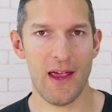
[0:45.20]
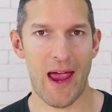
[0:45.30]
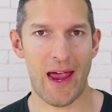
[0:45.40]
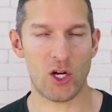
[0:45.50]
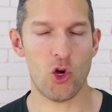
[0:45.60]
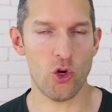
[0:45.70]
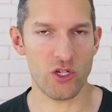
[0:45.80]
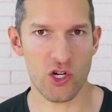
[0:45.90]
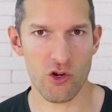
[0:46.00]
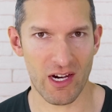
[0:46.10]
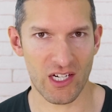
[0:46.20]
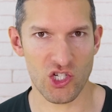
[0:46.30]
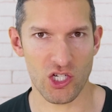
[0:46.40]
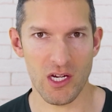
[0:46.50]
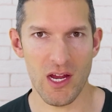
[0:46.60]
and course
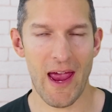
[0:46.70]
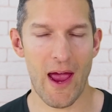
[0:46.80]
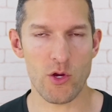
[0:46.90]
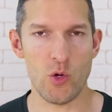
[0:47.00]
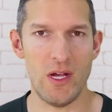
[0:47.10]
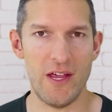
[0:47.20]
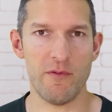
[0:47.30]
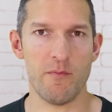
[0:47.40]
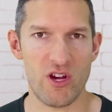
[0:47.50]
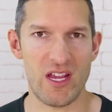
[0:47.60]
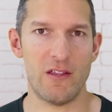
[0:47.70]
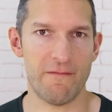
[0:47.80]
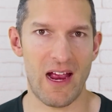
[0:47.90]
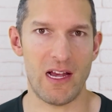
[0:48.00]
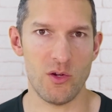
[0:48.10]
correction, how you live and breathe the
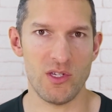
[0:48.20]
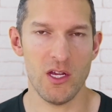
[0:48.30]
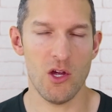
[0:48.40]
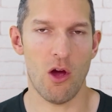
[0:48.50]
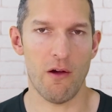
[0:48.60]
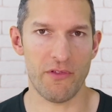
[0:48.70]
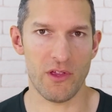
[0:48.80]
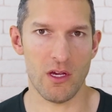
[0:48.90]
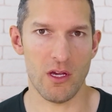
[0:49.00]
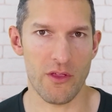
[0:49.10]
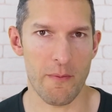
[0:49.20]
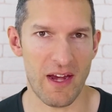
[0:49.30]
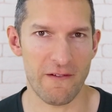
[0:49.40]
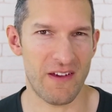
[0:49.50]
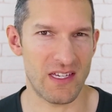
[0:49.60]
values of the
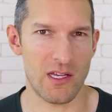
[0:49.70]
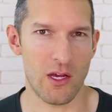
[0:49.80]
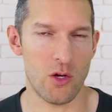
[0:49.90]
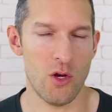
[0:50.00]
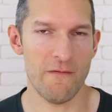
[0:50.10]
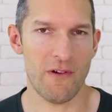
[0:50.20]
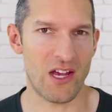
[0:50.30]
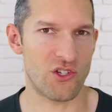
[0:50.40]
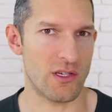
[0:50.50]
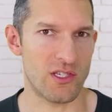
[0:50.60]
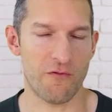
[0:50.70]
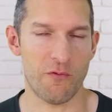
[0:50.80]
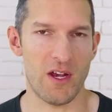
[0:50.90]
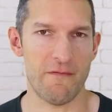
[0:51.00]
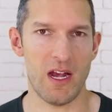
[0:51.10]
manifesto for Agile
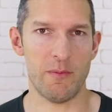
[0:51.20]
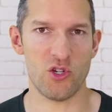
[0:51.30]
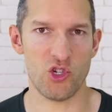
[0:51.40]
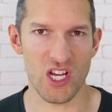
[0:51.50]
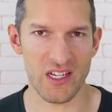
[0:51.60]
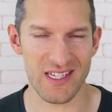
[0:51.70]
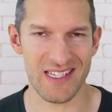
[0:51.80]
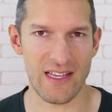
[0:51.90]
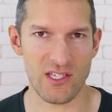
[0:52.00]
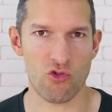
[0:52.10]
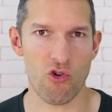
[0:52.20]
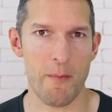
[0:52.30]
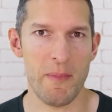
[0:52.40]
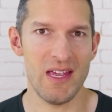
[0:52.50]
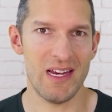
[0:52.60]
software development. You should understand
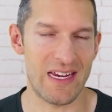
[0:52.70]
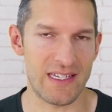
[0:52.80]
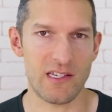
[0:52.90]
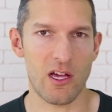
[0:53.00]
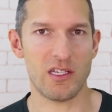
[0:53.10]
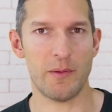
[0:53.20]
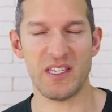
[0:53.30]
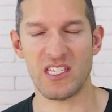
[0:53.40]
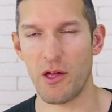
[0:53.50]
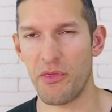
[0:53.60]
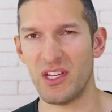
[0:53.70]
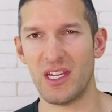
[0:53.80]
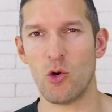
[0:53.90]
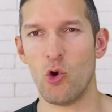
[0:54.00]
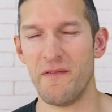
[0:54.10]
Scrum, Lean Startup, design
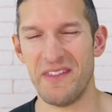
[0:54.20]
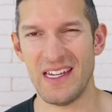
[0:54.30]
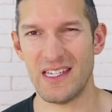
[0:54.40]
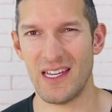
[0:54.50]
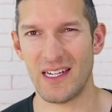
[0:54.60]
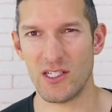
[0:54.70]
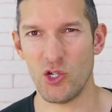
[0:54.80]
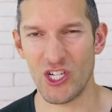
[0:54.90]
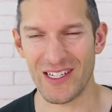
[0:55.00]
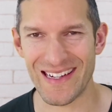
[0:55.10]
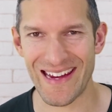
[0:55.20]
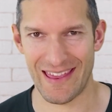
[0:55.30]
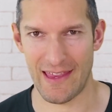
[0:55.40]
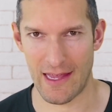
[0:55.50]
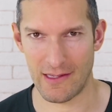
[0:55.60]
thinking, all of these things. You should get
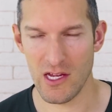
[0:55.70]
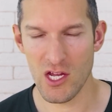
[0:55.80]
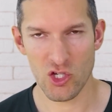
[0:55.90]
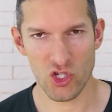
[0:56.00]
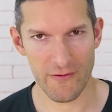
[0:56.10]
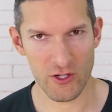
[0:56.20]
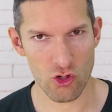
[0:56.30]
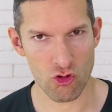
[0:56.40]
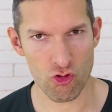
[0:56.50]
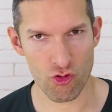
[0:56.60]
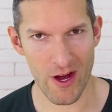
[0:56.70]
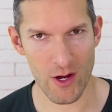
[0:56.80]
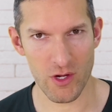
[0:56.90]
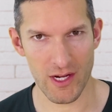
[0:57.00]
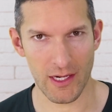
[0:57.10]
that. You should have a good
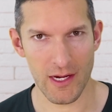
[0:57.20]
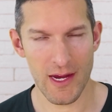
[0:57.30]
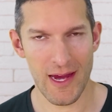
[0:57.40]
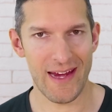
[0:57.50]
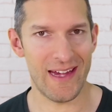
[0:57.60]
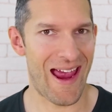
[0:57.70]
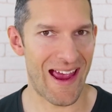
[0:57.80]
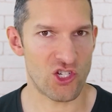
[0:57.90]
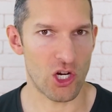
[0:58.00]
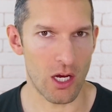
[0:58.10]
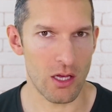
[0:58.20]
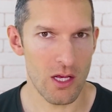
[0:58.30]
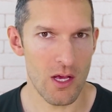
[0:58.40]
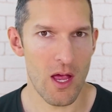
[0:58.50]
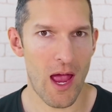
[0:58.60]
grounding in Agile.
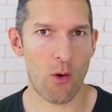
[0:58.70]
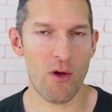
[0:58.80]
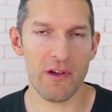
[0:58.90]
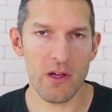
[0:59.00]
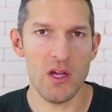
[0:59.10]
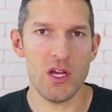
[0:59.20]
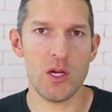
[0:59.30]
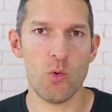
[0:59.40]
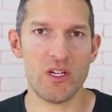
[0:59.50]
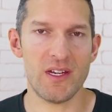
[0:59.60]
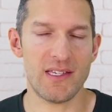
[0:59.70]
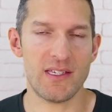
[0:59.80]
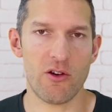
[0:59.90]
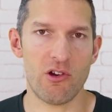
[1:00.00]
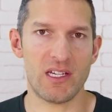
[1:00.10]
However, you wouldn't
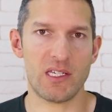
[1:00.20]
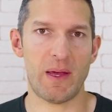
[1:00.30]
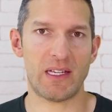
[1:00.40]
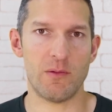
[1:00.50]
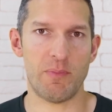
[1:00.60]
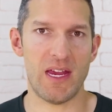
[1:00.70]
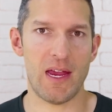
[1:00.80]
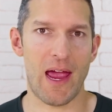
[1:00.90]
necessarily expect to be